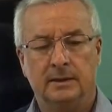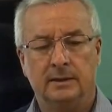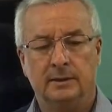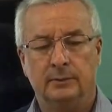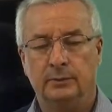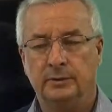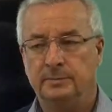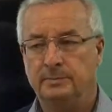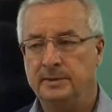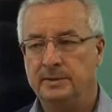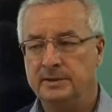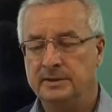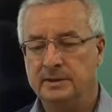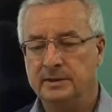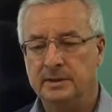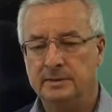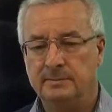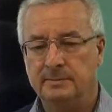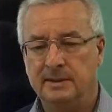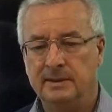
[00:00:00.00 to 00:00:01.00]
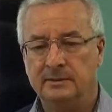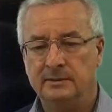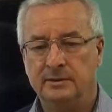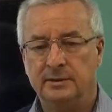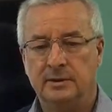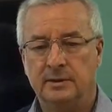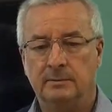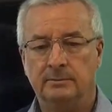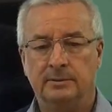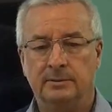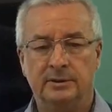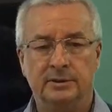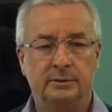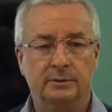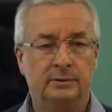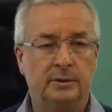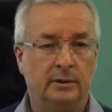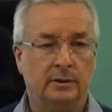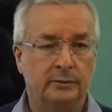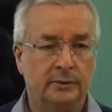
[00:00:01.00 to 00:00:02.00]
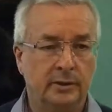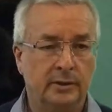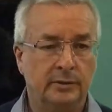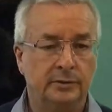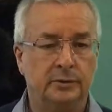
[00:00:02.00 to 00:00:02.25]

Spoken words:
with businessmen, somebody you don't know,